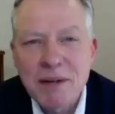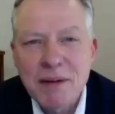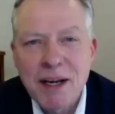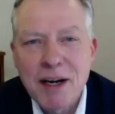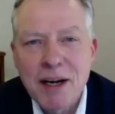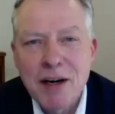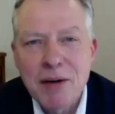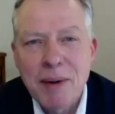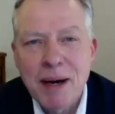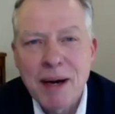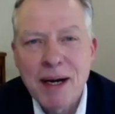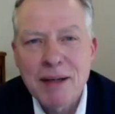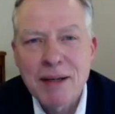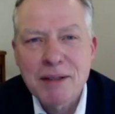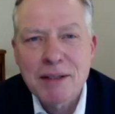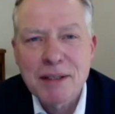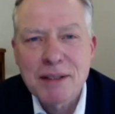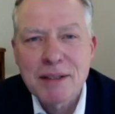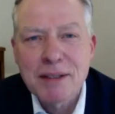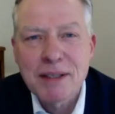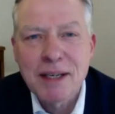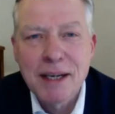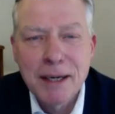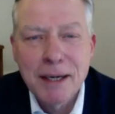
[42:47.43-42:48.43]
go about
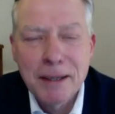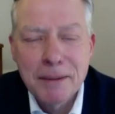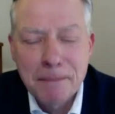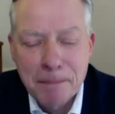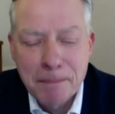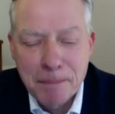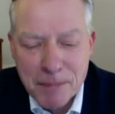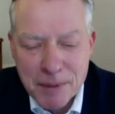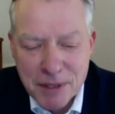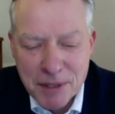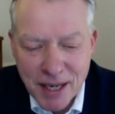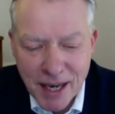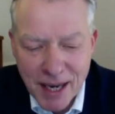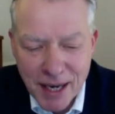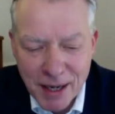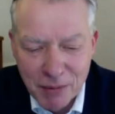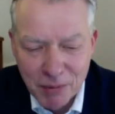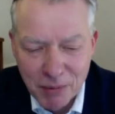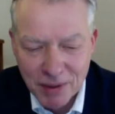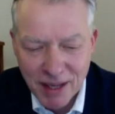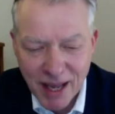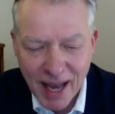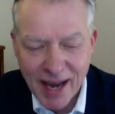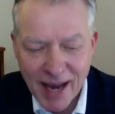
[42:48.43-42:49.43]
saying,
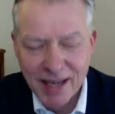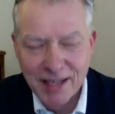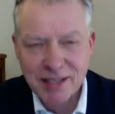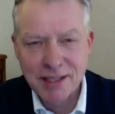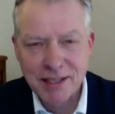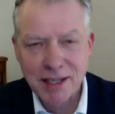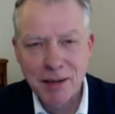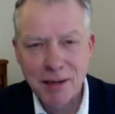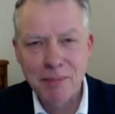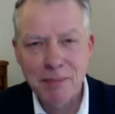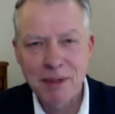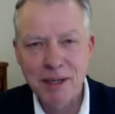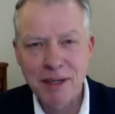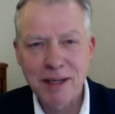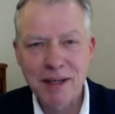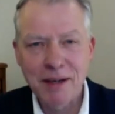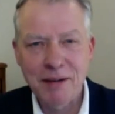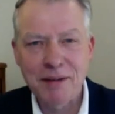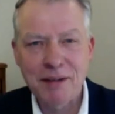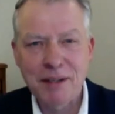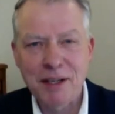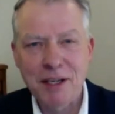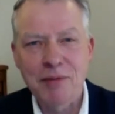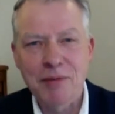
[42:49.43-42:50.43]
well, X number,
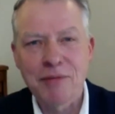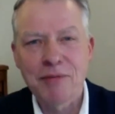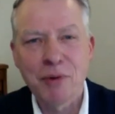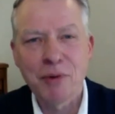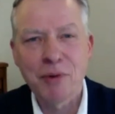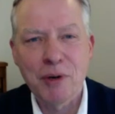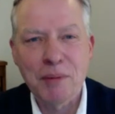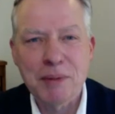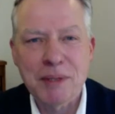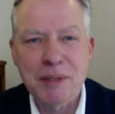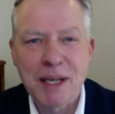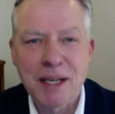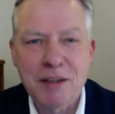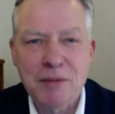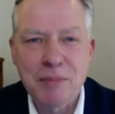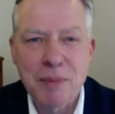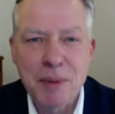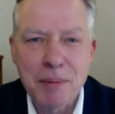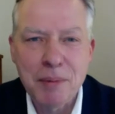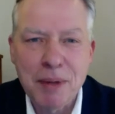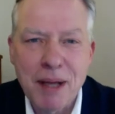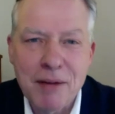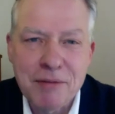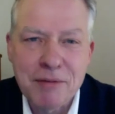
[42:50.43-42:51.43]
30-40% of
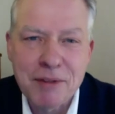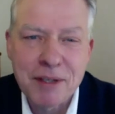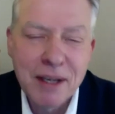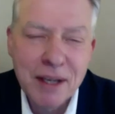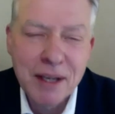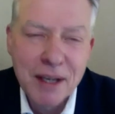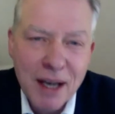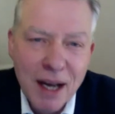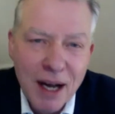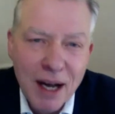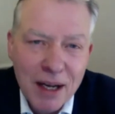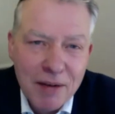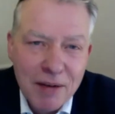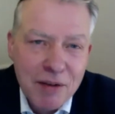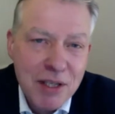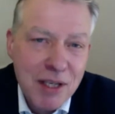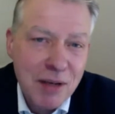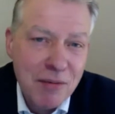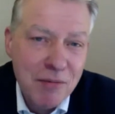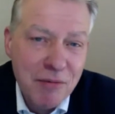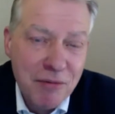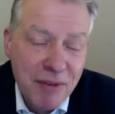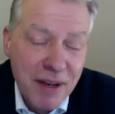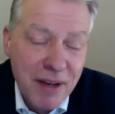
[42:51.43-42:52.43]
people have to. I'll give you
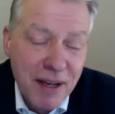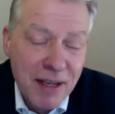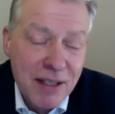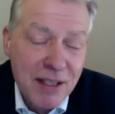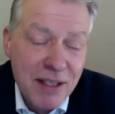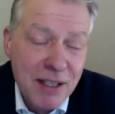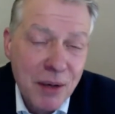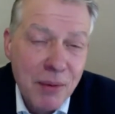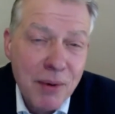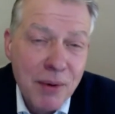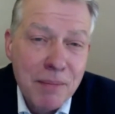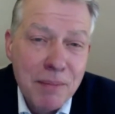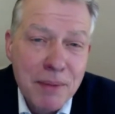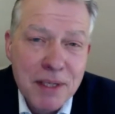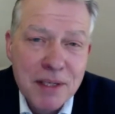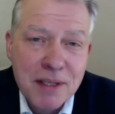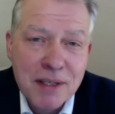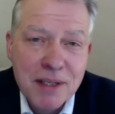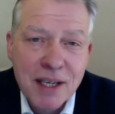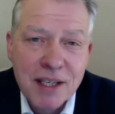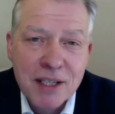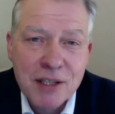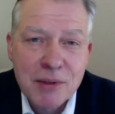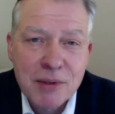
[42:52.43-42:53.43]
some figures. So when Mrs.
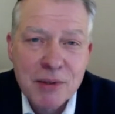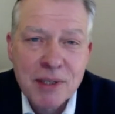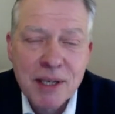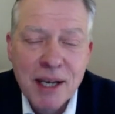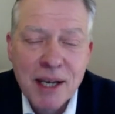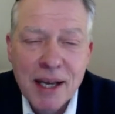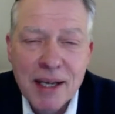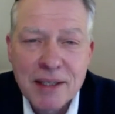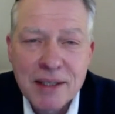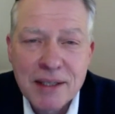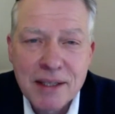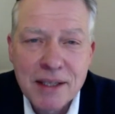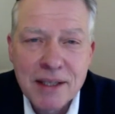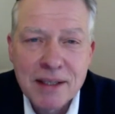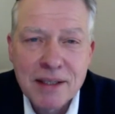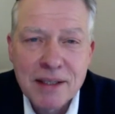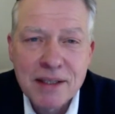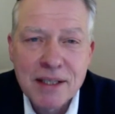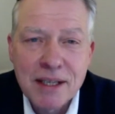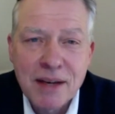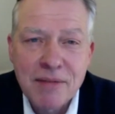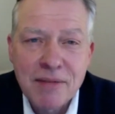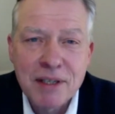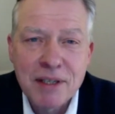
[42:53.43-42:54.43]
Thatcher was elected in
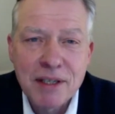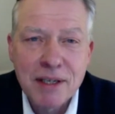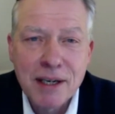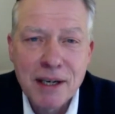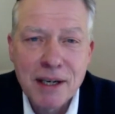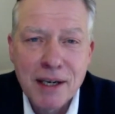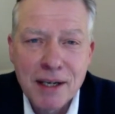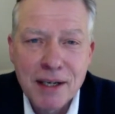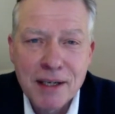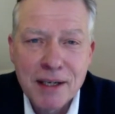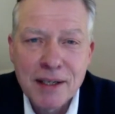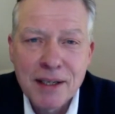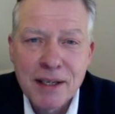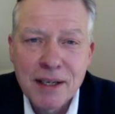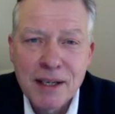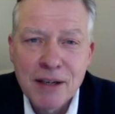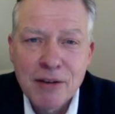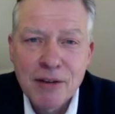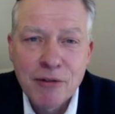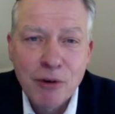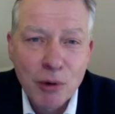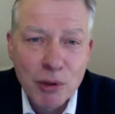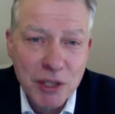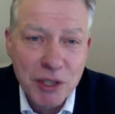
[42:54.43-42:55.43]
'79,
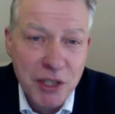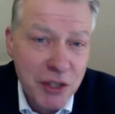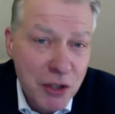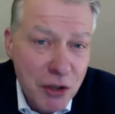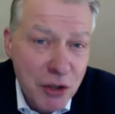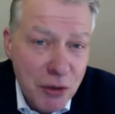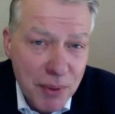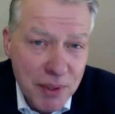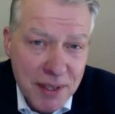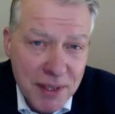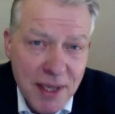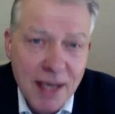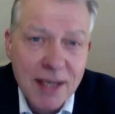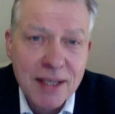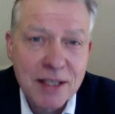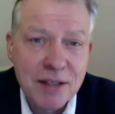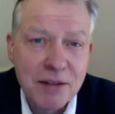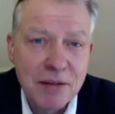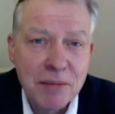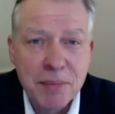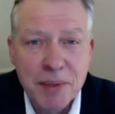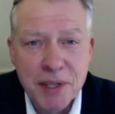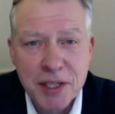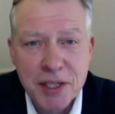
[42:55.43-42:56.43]
42% of the
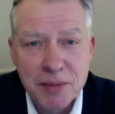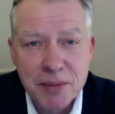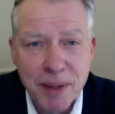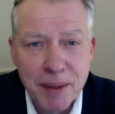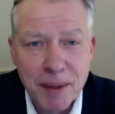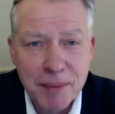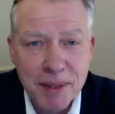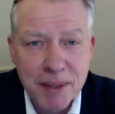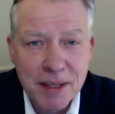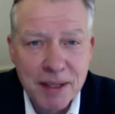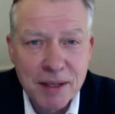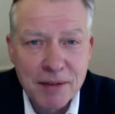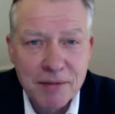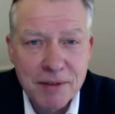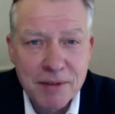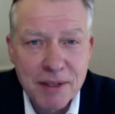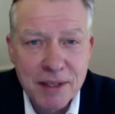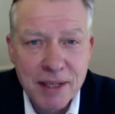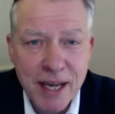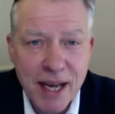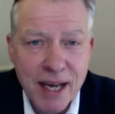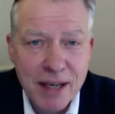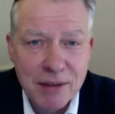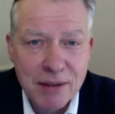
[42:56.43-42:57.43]
British public lived in
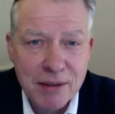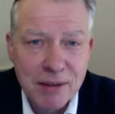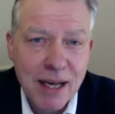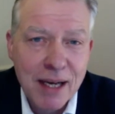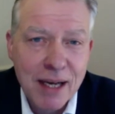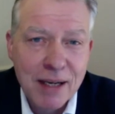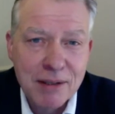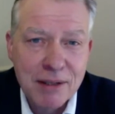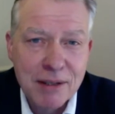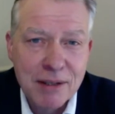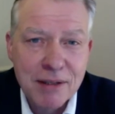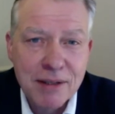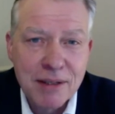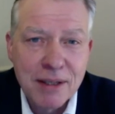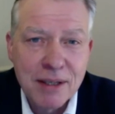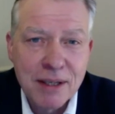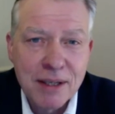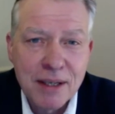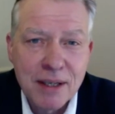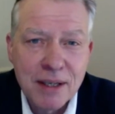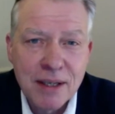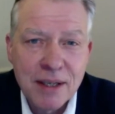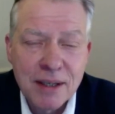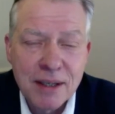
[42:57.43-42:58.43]
council houses.
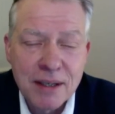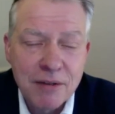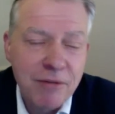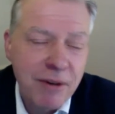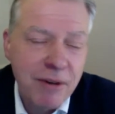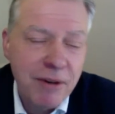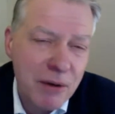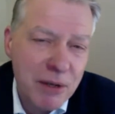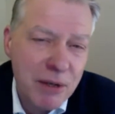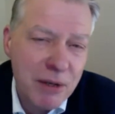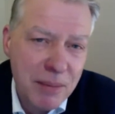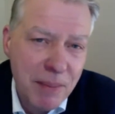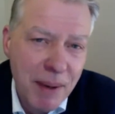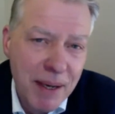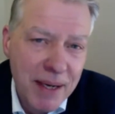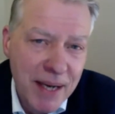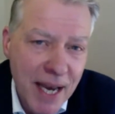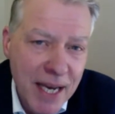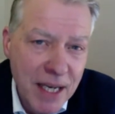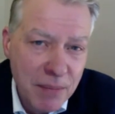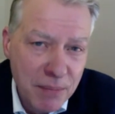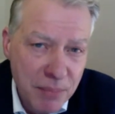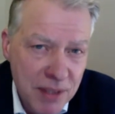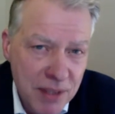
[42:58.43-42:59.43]
The figure is about
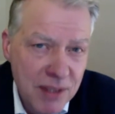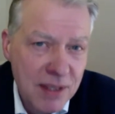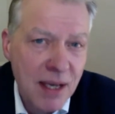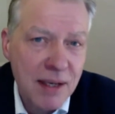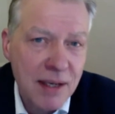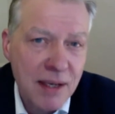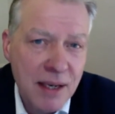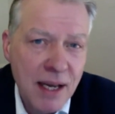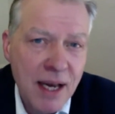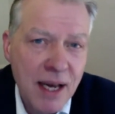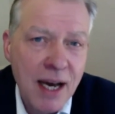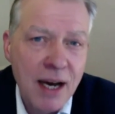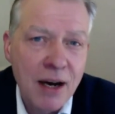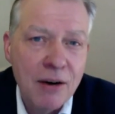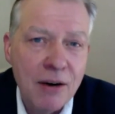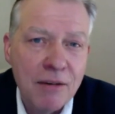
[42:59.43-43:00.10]
8% now.